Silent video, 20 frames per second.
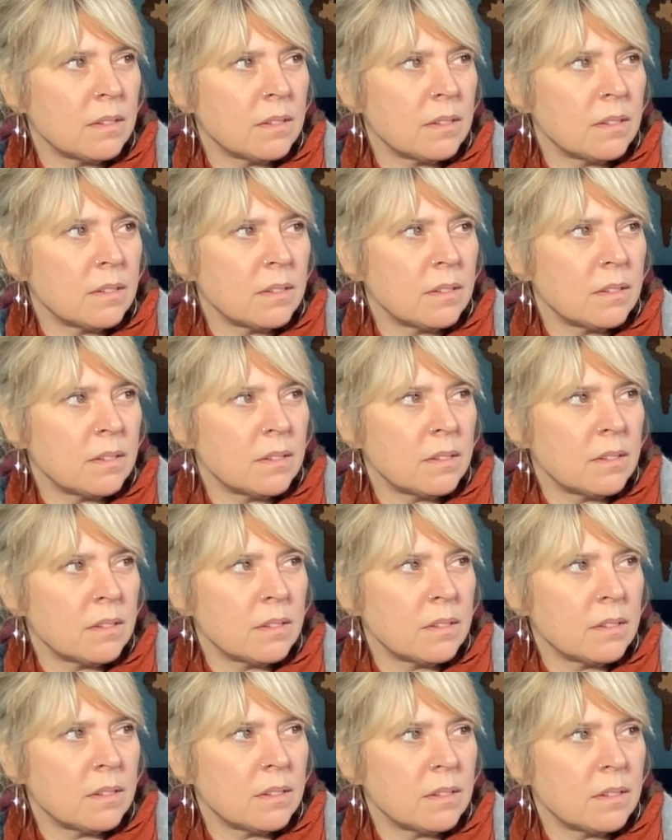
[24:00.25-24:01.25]

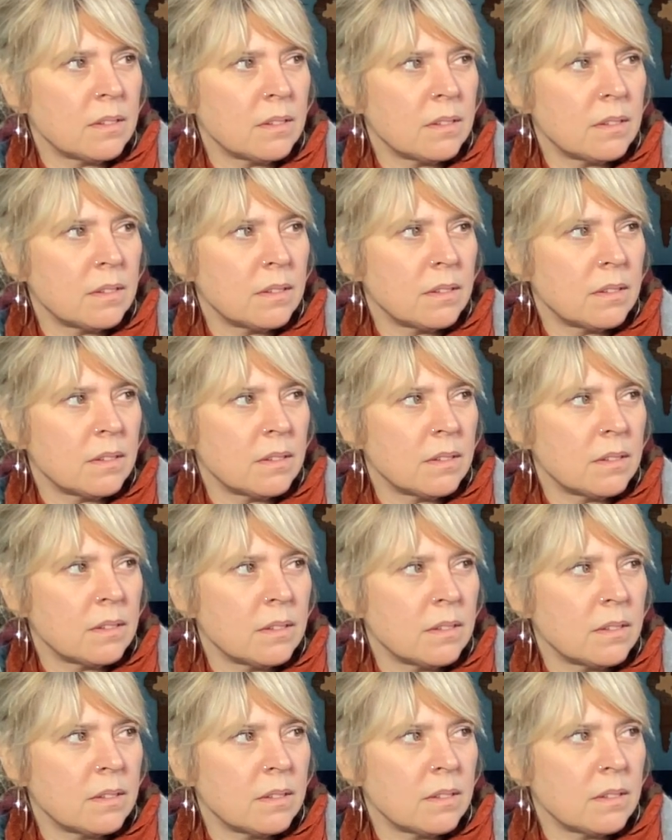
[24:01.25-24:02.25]

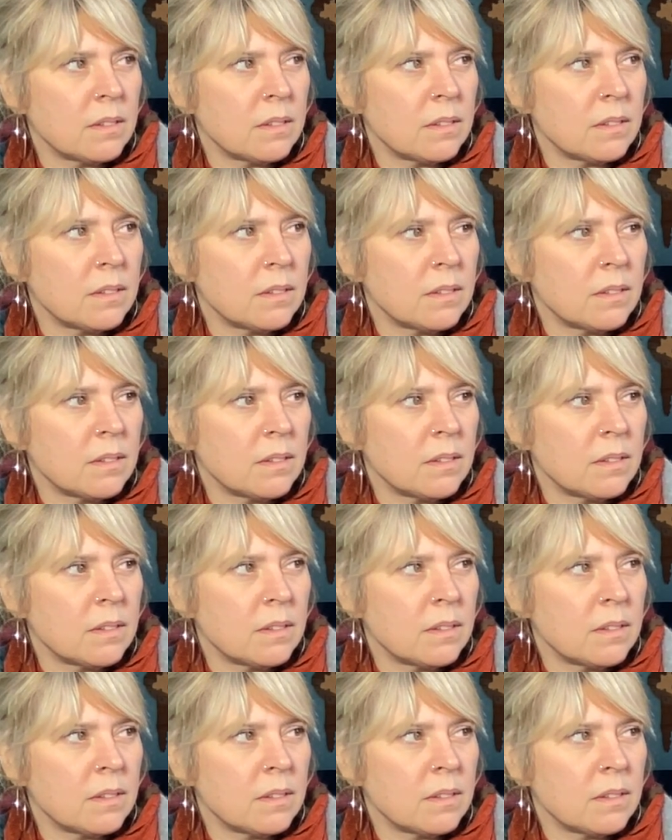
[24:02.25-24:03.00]
(silent)